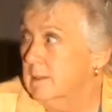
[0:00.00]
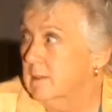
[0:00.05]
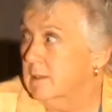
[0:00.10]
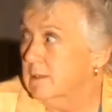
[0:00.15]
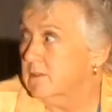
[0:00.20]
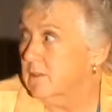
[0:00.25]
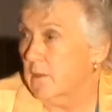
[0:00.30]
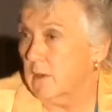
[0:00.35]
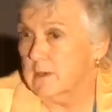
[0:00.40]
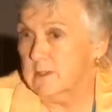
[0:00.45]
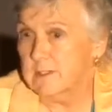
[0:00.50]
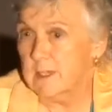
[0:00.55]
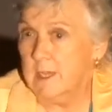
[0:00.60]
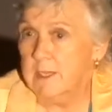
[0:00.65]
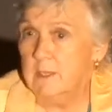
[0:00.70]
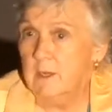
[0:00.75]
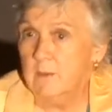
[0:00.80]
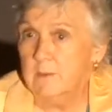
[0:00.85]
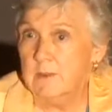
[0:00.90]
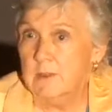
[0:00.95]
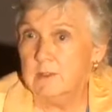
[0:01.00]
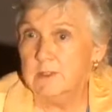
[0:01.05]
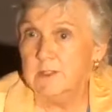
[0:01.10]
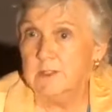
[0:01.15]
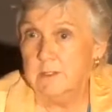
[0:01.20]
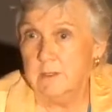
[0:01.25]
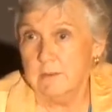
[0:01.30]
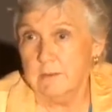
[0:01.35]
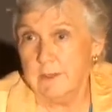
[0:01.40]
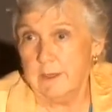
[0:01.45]
As far as I know, they're
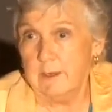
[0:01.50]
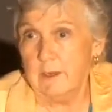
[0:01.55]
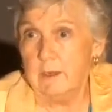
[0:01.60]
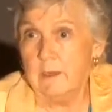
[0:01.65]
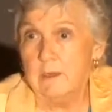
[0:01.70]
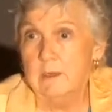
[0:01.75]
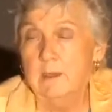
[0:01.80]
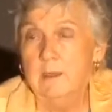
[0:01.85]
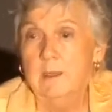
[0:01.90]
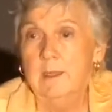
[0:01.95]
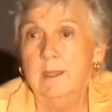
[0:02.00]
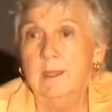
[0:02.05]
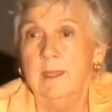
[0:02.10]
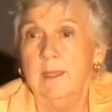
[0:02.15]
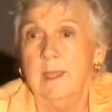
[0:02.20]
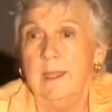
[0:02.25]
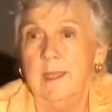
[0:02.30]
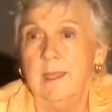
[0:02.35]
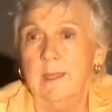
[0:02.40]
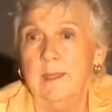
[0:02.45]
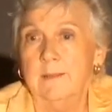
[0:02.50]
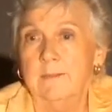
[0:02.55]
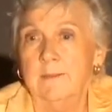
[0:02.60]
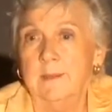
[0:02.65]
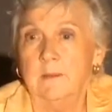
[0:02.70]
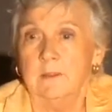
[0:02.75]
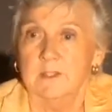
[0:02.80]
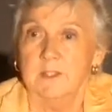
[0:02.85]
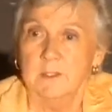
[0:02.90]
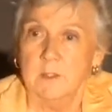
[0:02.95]
still there, and
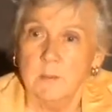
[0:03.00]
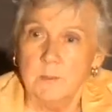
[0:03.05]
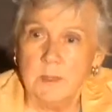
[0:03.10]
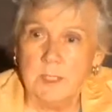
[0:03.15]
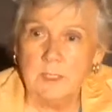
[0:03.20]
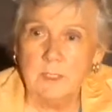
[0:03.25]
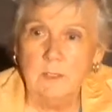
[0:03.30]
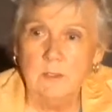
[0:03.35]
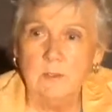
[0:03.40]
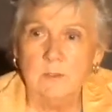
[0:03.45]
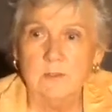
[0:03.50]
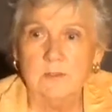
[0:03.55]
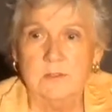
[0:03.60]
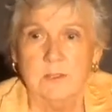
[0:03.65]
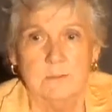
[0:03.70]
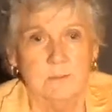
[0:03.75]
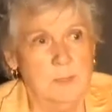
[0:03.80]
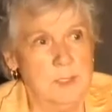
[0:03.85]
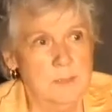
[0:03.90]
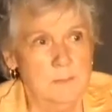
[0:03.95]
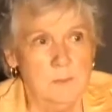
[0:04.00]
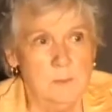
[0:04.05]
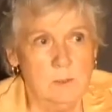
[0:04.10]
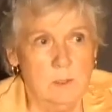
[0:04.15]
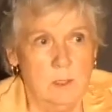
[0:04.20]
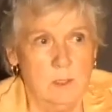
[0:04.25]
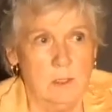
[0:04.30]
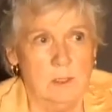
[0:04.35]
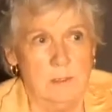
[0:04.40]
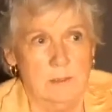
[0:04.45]
they're still being used, and people
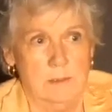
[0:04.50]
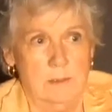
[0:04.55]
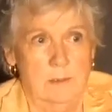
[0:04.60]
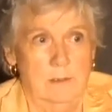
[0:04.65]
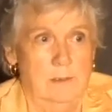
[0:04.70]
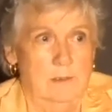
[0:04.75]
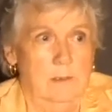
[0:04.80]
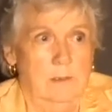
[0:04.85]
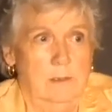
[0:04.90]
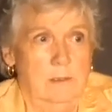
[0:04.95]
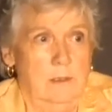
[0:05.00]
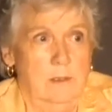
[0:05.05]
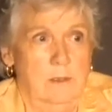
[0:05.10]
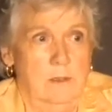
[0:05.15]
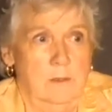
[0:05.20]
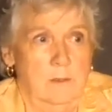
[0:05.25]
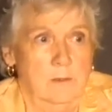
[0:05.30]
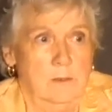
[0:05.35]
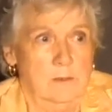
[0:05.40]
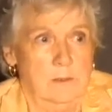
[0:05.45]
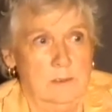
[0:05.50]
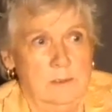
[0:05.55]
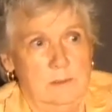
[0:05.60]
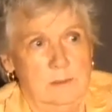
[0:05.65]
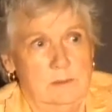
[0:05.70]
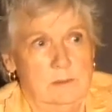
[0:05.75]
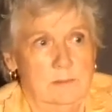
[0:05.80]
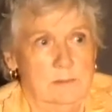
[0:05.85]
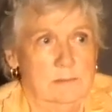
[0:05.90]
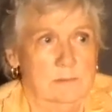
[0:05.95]
aren't, you know,
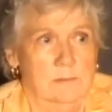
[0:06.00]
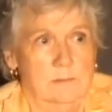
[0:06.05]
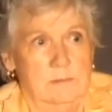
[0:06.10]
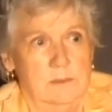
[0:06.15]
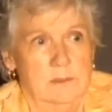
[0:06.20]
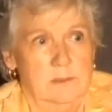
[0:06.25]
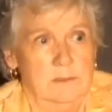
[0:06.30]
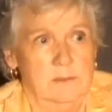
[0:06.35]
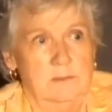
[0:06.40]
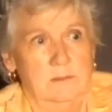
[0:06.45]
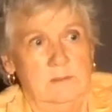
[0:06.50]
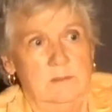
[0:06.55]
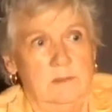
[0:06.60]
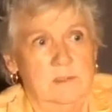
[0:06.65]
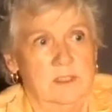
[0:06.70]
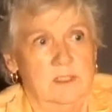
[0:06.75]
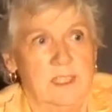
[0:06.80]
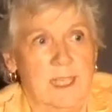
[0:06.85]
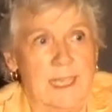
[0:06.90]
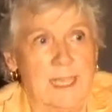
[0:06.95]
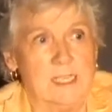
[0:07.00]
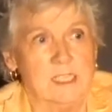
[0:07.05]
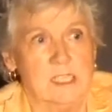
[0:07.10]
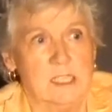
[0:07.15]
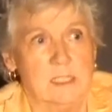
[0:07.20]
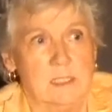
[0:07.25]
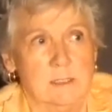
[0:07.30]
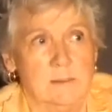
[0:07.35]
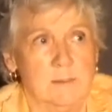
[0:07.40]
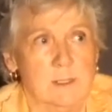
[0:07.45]

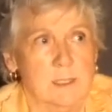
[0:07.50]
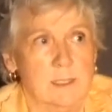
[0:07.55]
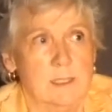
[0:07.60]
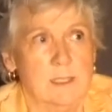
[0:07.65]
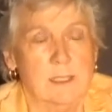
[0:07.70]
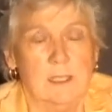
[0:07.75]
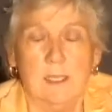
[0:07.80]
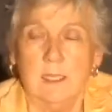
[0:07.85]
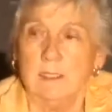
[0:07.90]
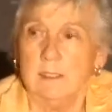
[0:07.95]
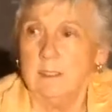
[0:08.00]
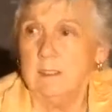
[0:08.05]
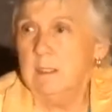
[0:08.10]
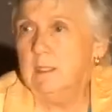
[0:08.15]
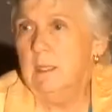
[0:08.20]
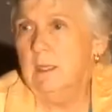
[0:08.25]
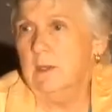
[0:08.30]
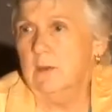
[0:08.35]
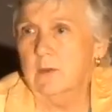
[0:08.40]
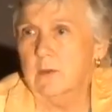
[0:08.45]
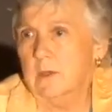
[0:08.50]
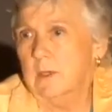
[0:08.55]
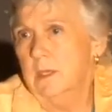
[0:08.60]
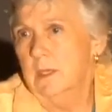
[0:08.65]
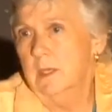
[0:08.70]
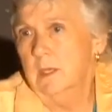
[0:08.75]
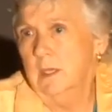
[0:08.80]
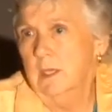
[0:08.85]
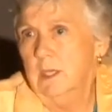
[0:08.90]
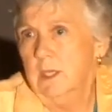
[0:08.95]
slashing them and, you know,
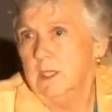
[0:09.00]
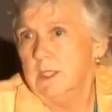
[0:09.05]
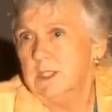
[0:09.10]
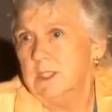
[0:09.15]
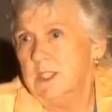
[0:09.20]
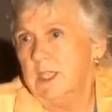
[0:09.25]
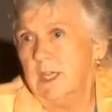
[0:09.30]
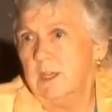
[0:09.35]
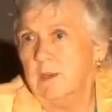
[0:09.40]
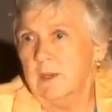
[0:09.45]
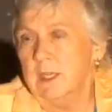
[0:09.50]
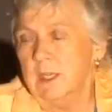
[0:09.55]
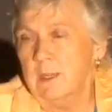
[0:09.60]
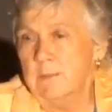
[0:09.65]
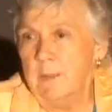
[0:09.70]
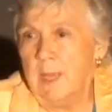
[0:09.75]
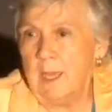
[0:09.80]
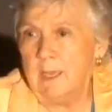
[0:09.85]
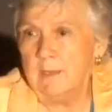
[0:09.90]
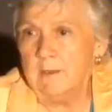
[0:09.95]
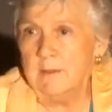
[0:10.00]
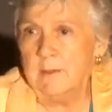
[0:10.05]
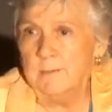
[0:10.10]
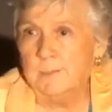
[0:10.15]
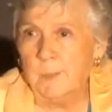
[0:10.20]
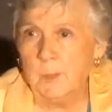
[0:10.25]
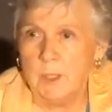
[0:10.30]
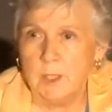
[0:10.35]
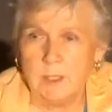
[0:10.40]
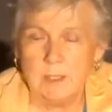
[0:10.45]
tearing them out of the
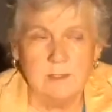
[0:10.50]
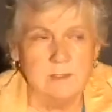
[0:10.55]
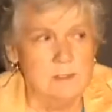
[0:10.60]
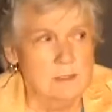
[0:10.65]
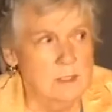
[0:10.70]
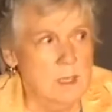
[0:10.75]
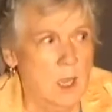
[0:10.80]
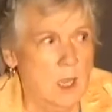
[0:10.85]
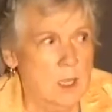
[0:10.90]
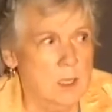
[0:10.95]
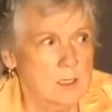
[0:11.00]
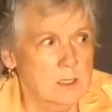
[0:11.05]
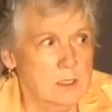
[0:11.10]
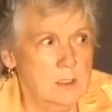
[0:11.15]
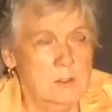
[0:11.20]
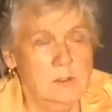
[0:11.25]
book and not